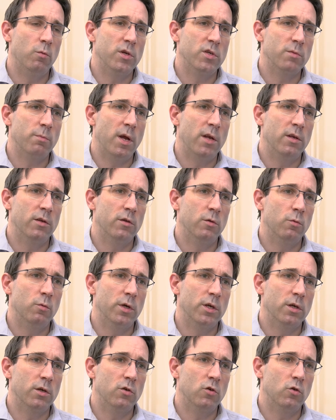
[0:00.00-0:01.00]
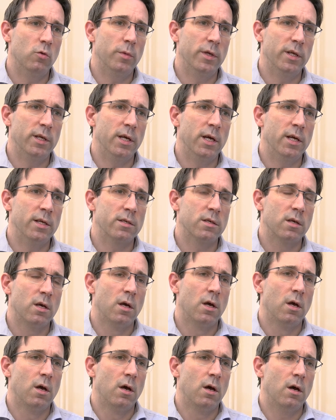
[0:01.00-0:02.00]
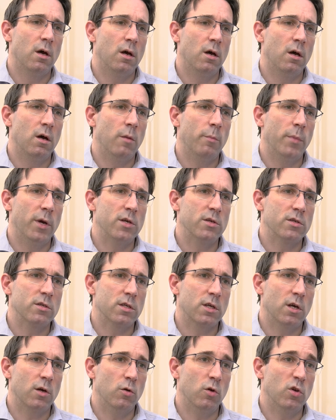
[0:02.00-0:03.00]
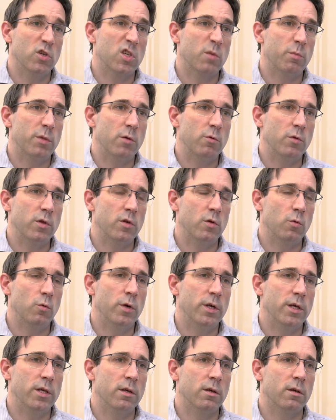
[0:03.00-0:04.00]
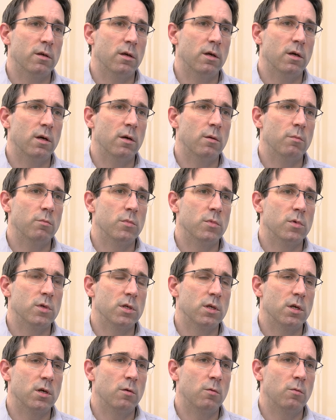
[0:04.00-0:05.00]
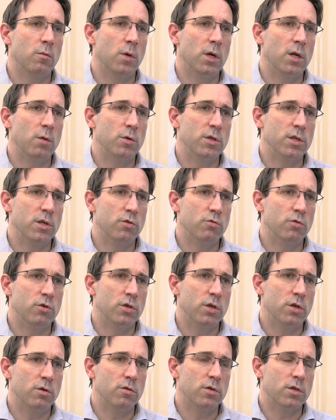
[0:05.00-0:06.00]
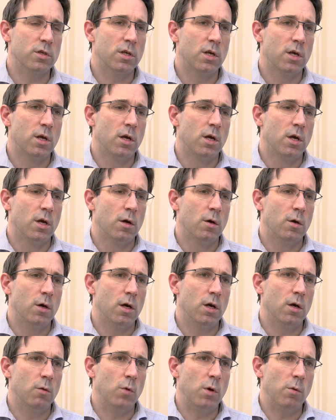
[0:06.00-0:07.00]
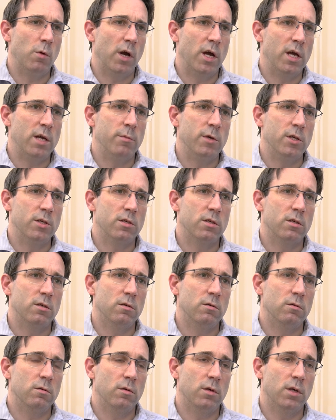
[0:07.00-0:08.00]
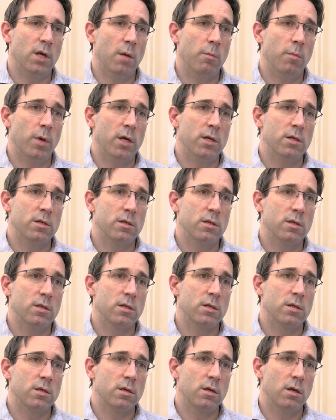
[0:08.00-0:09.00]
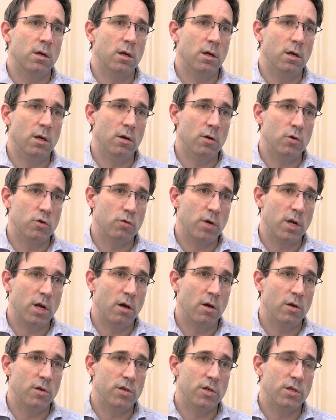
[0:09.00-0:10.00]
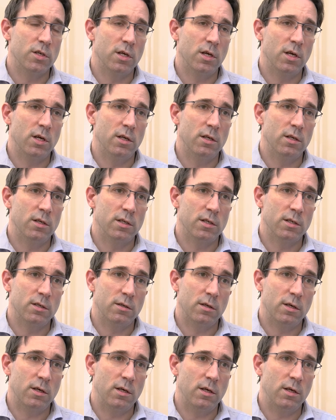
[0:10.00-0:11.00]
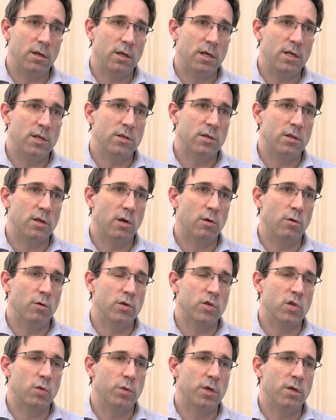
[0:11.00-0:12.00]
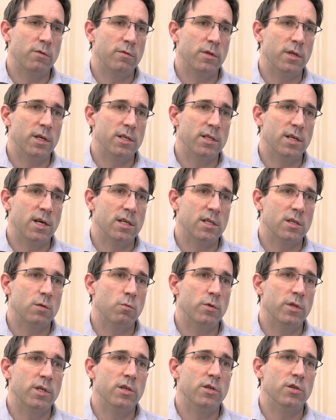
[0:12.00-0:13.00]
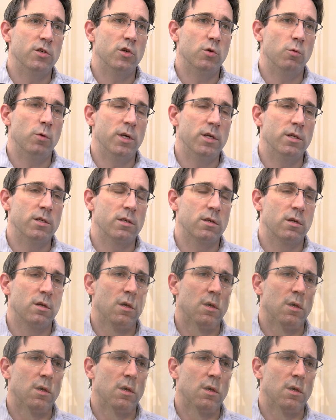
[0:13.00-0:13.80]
which meant that we could normally get uh, our patients colonoscopy within a week. Um, so when it was introduced, uh, we were aiming to get patients uh, triaged and uh, into the colonoscopy for their test within two weeks.